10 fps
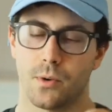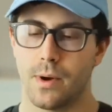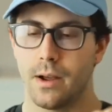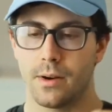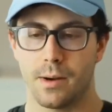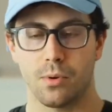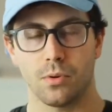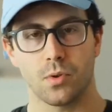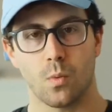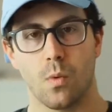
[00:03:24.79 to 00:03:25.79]
it around and
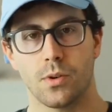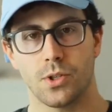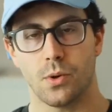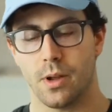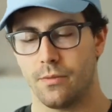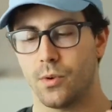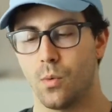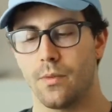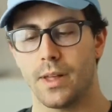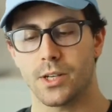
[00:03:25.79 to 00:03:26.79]
pull towards you if you
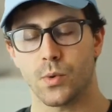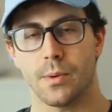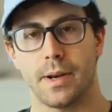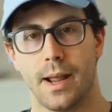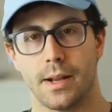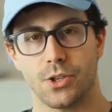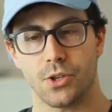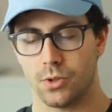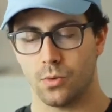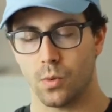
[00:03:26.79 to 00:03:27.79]
want that treatment
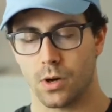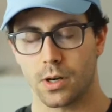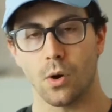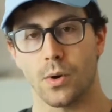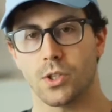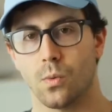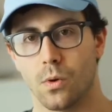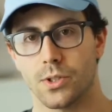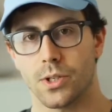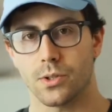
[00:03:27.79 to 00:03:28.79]
edge to work going
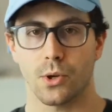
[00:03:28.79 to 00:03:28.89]
towards you.